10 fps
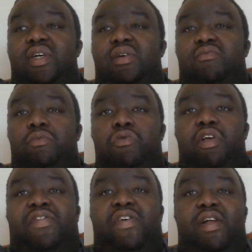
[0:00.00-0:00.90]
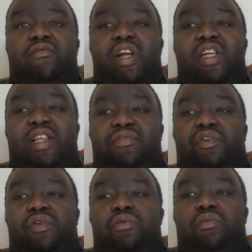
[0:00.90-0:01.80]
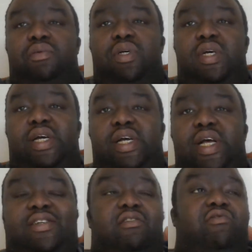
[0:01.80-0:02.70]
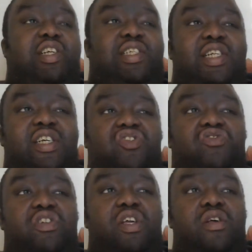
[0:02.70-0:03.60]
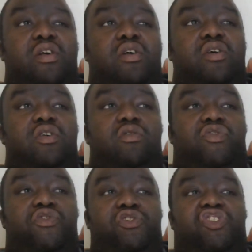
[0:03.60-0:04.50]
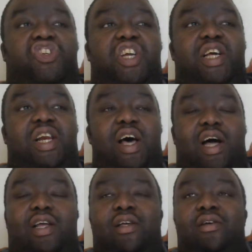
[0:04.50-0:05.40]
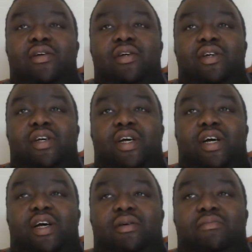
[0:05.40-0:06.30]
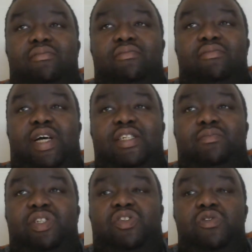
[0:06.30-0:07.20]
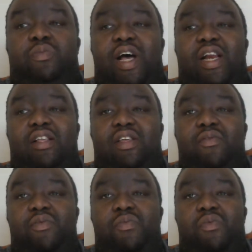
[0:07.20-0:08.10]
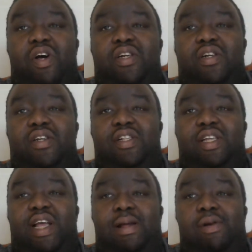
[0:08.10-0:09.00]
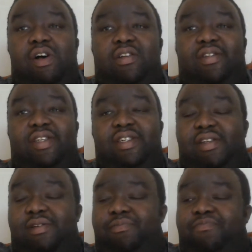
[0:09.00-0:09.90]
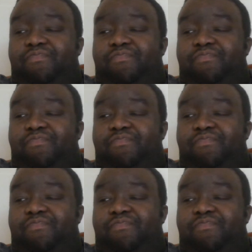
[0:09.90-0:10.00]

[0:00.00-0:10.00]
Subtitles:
we always find very difficult. Actually, recent history, through sheer luck, um, hasn't been too bad. I think we won the game last season